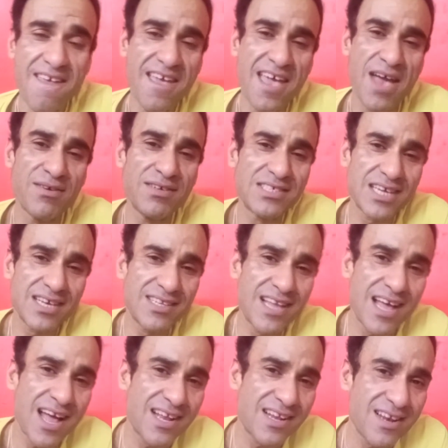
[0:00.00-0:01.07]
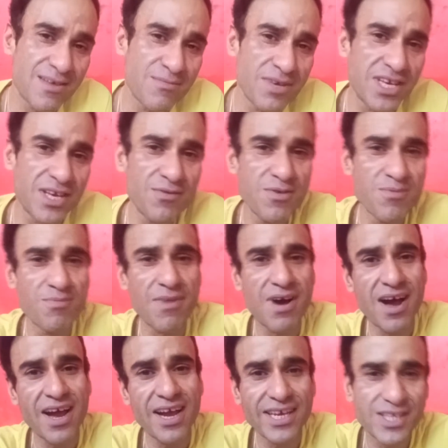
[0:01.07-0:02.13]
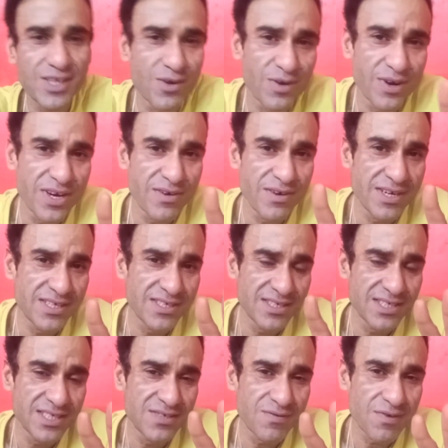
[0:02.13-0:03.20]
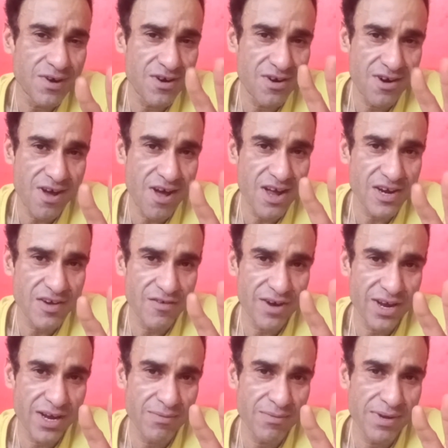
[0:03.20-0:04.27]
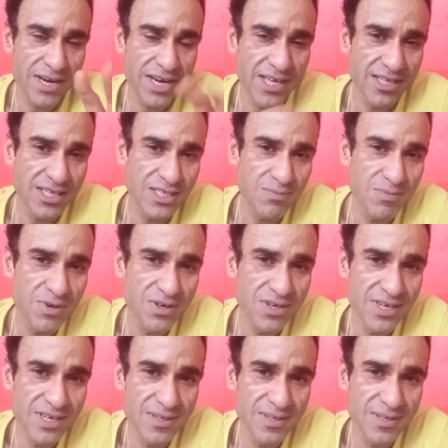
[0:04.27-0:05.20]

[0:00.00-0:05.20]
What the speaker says: Having said that, let me give you my 3 reasons for not recommending this book.